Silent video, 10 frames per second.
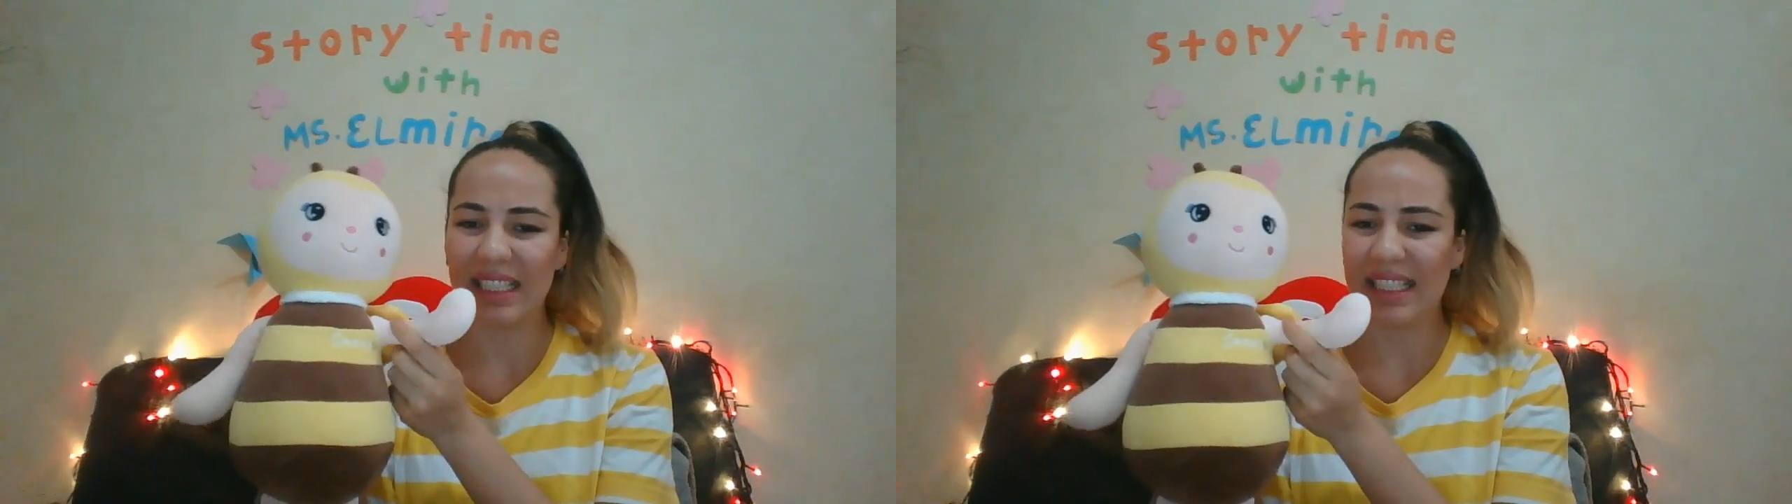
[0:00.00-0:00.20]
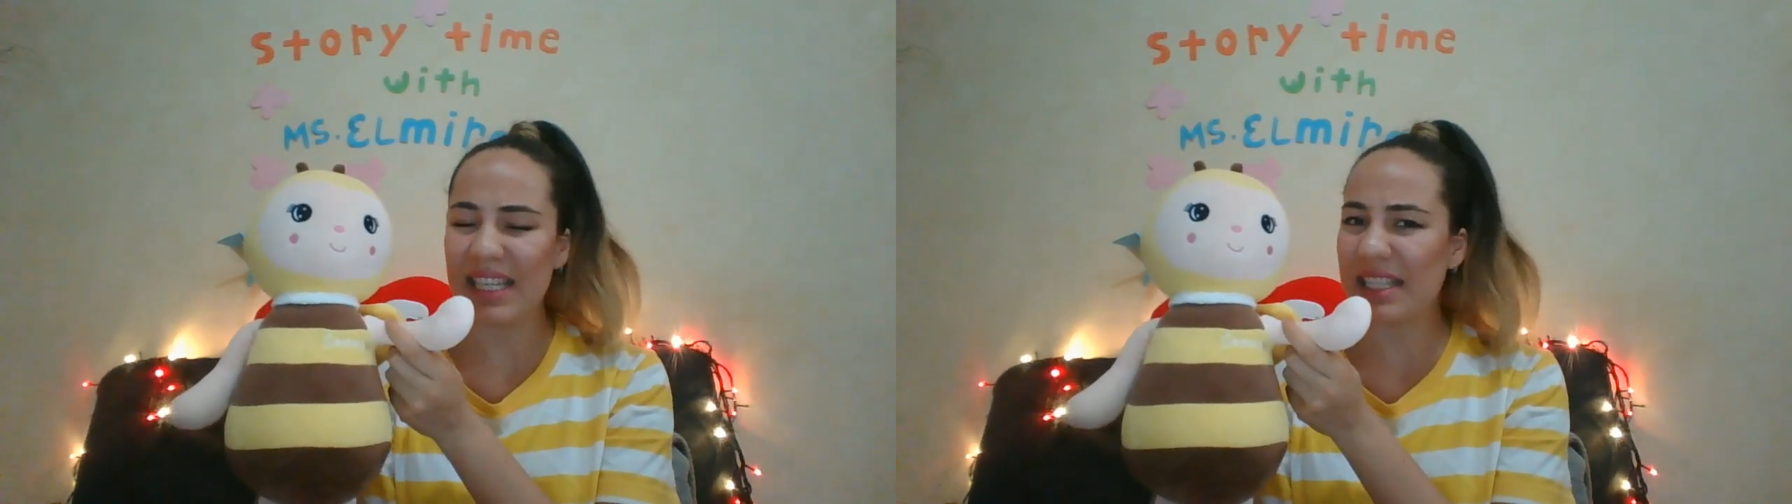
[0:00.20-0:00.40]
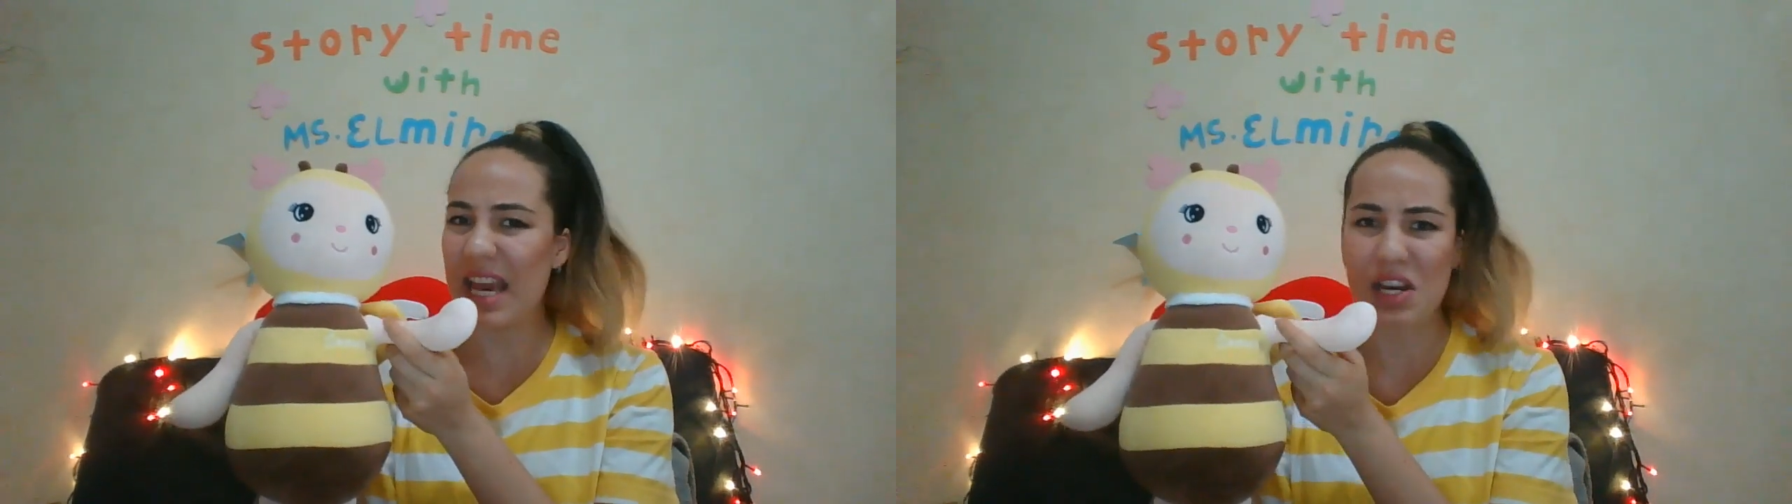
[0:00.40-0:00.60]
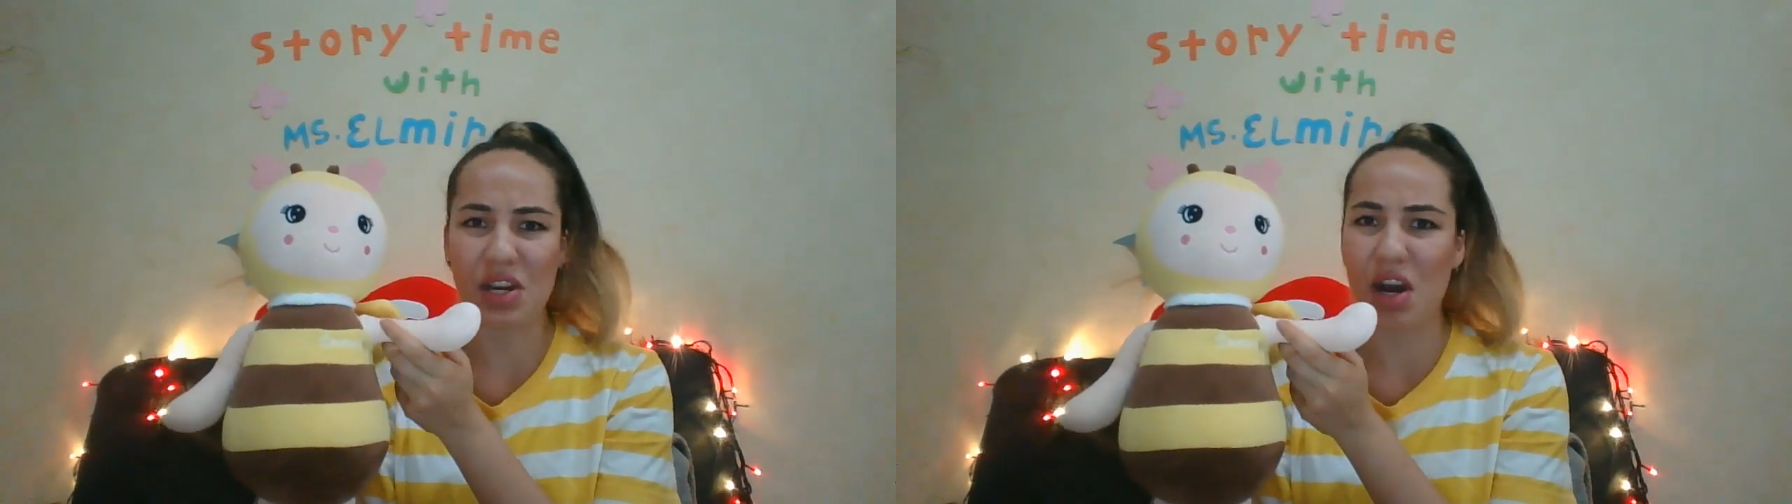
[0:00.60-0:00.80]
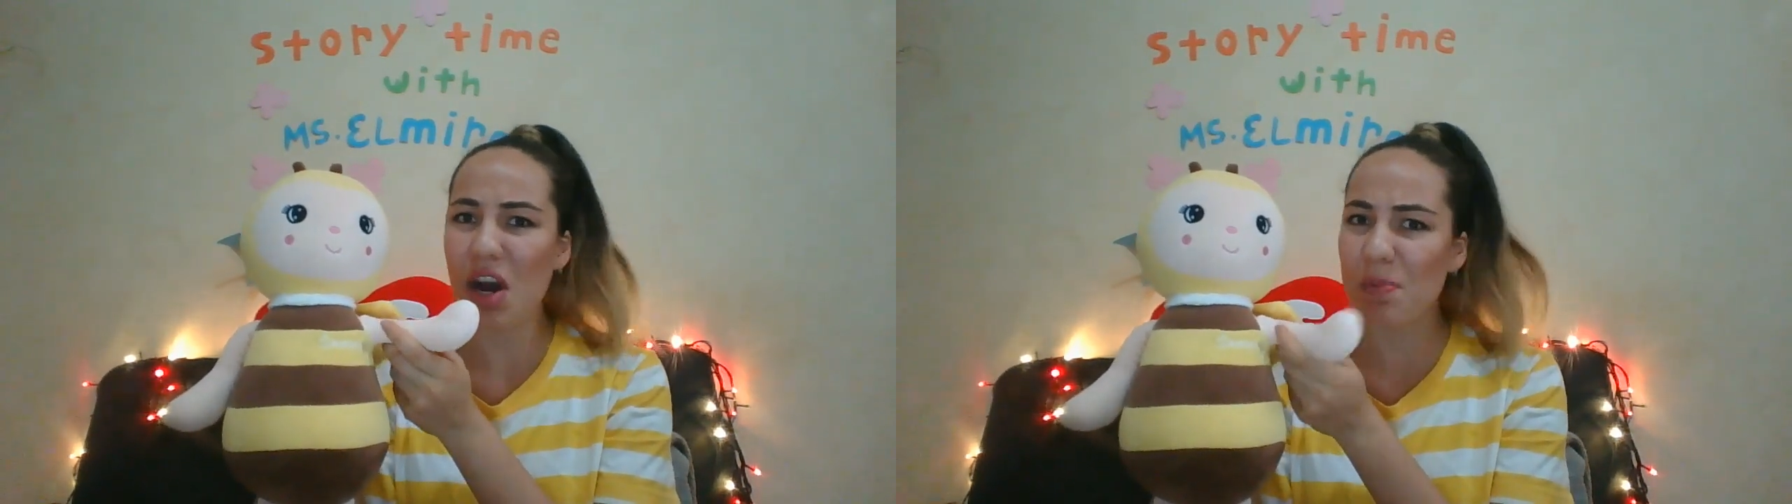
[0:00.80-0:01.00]
He
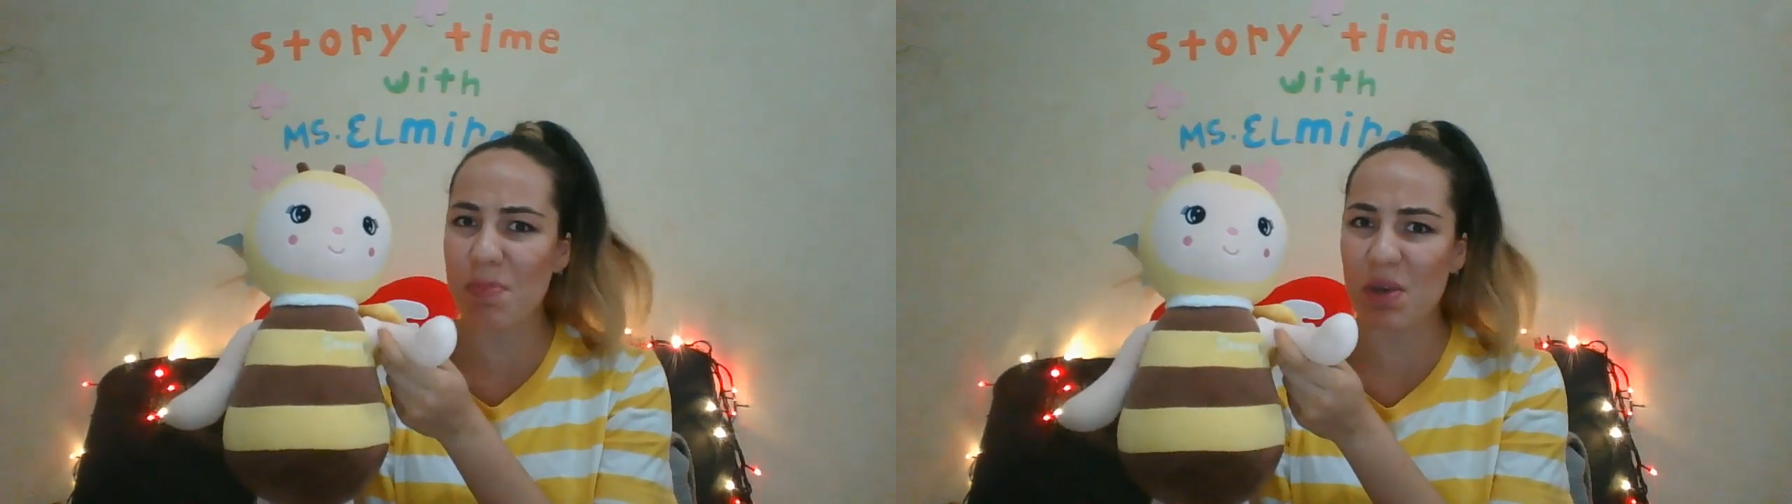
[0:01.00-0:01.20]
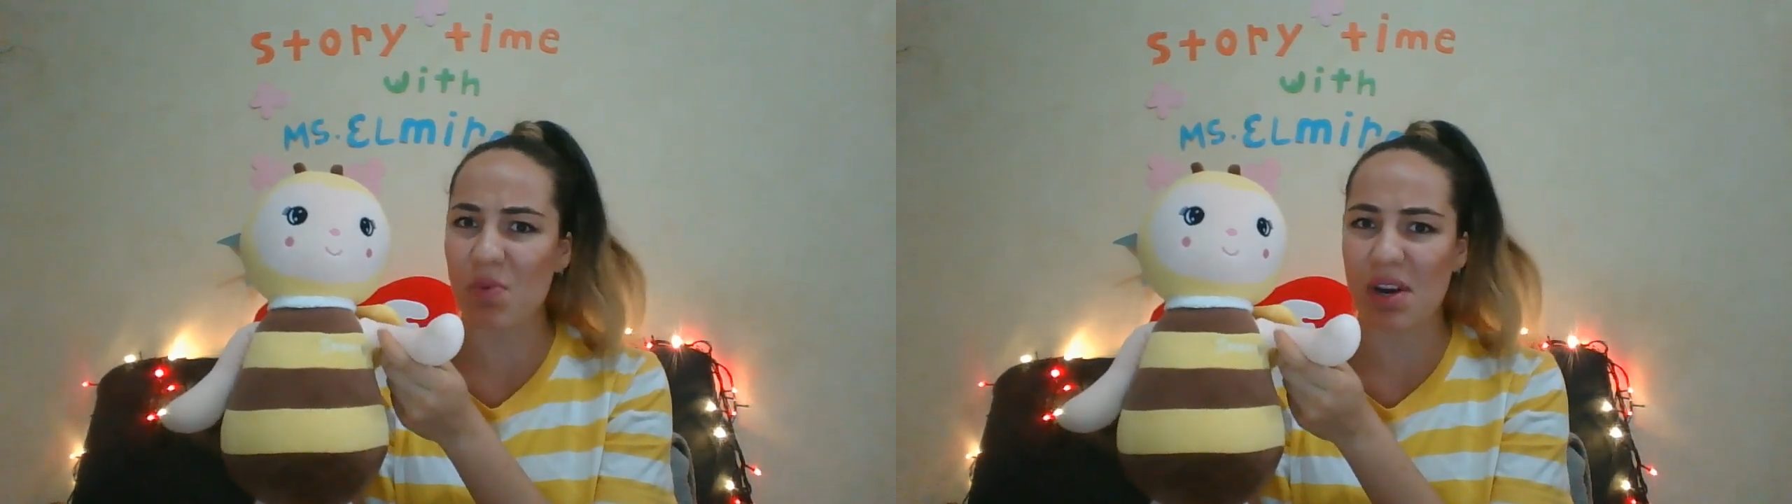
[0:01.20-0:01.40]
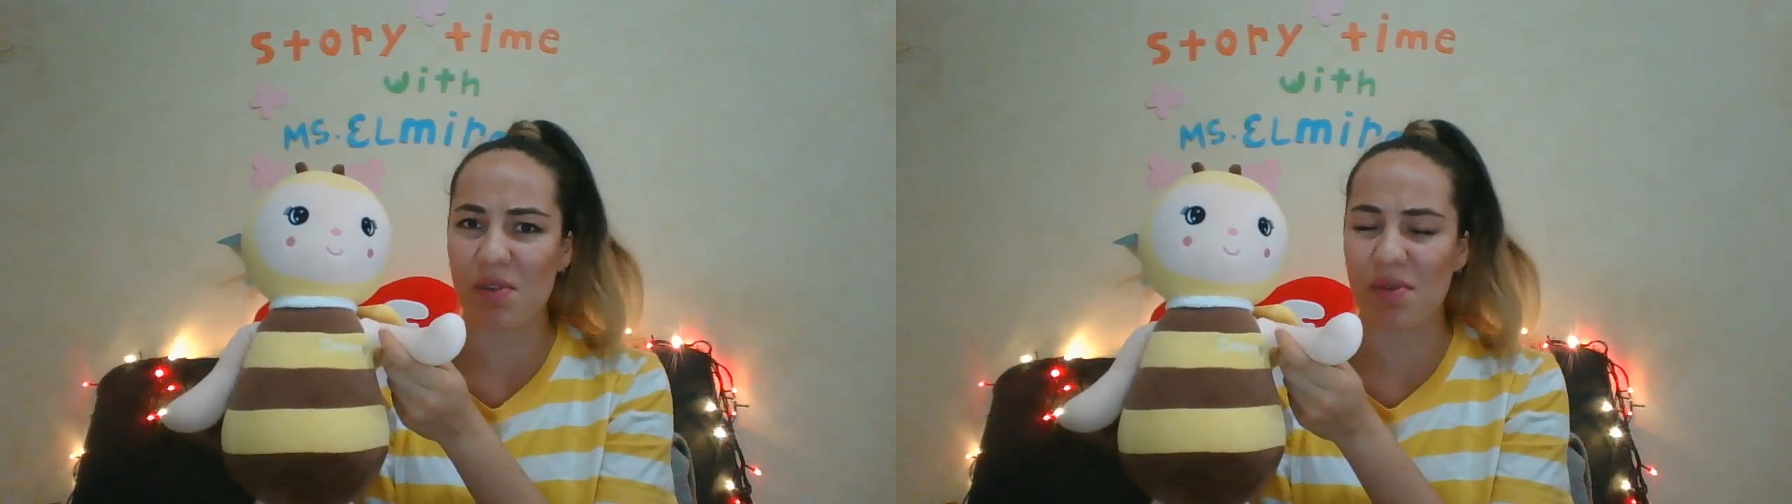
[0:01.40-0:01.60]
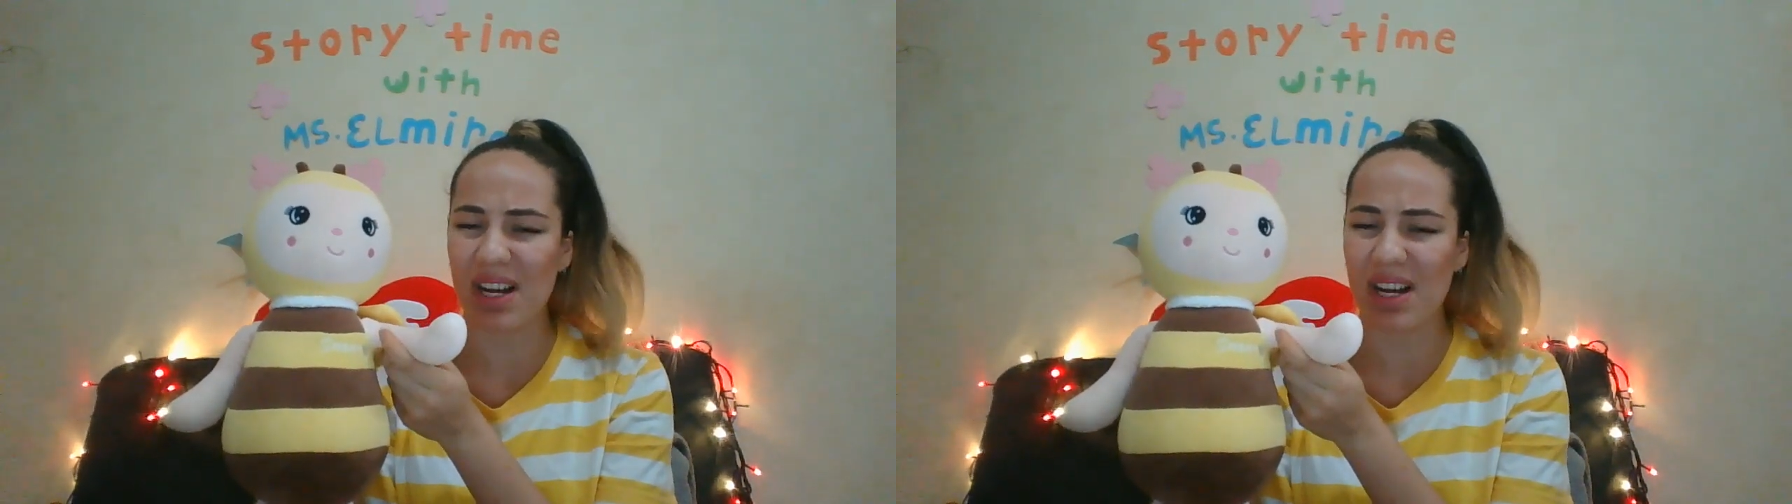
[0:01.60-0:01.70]
cannot be one of